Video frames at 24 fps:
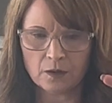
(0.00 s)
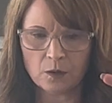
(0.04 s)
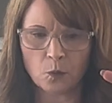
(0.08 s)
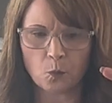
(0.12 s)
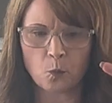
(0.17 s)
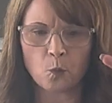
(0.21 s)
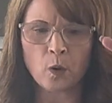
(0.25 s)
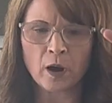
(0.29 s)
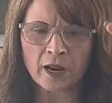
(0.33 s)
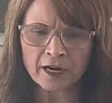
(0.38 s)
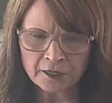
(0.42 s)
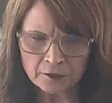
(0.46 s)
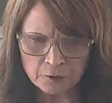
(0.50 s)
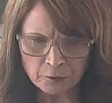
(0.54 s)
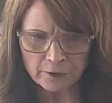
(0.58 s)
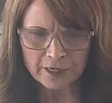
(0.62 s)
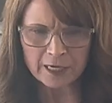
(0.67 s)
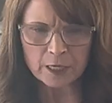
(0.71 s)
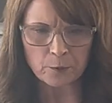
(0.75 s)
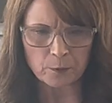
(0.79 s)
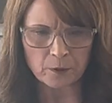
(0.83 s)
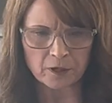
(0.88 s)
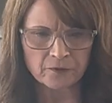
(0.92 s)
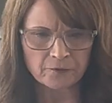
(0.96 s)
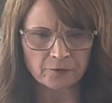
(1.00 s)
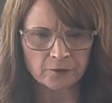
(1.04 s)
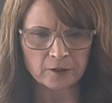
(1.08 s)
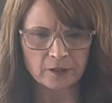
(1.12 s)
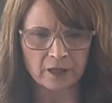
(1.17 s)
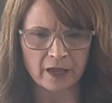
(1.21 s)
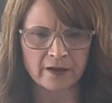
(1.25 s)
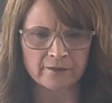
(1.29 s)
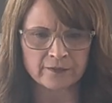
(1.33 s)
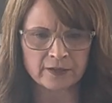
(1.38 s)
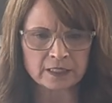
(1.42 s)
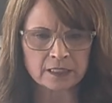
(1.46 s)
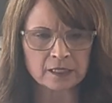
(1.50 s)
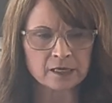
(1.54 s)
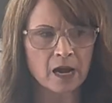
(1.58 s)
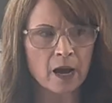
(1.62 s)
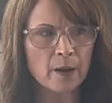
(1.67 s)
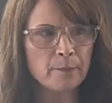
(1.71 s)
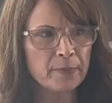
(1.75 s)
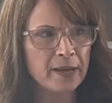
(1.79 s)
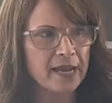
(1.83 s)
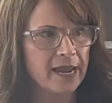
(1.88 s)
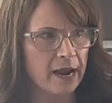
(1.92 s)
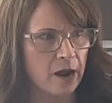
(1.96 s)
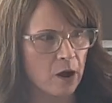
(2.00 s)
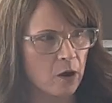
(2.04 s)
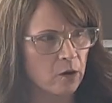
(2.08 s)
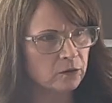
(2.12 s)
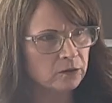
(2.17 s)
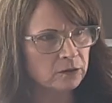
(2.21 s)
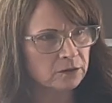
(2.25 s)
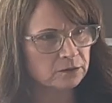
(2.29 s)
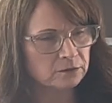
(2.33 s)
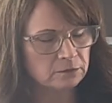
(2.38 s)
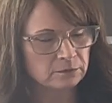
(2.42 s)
One Greek word for love is agapeo,